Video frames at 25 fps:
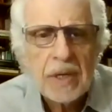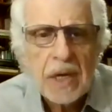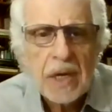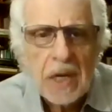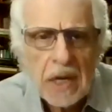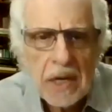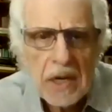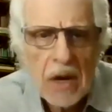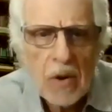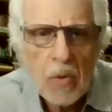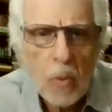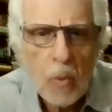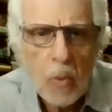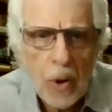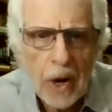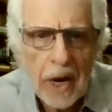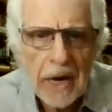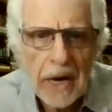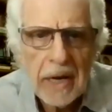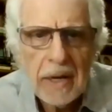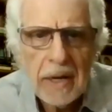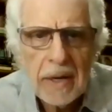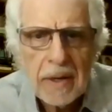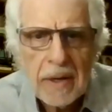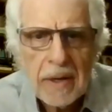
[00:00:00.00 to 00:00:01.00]
in a
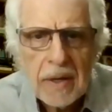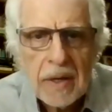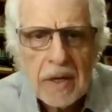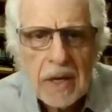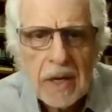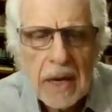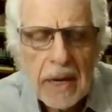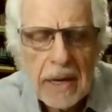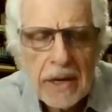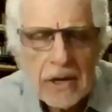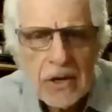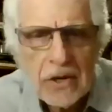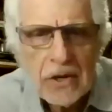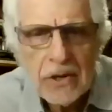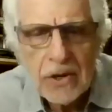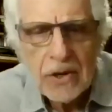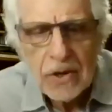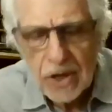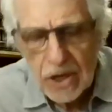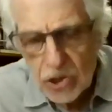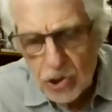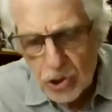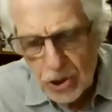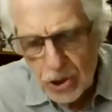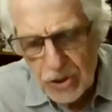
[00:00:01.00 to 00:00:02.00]
way,
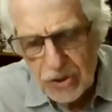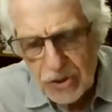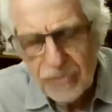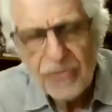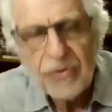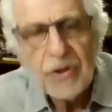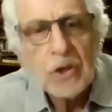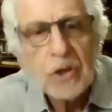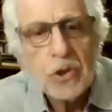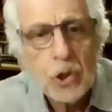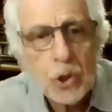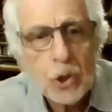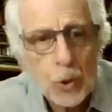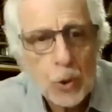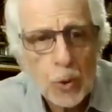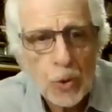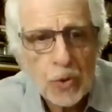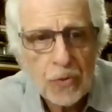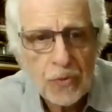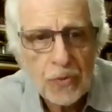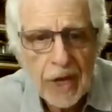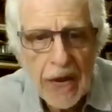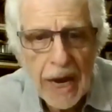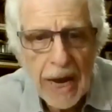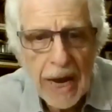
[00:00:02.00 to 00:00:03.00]
encourages virtual
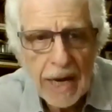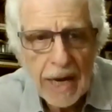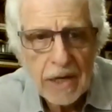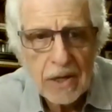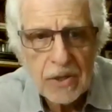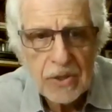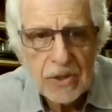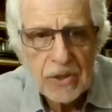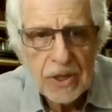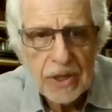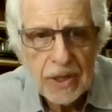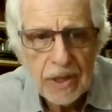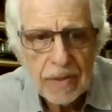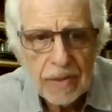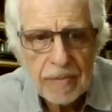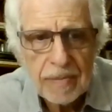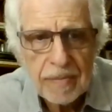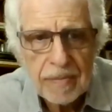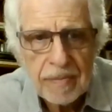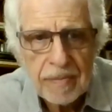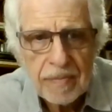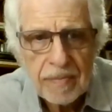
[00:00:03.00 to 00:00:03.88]
reality,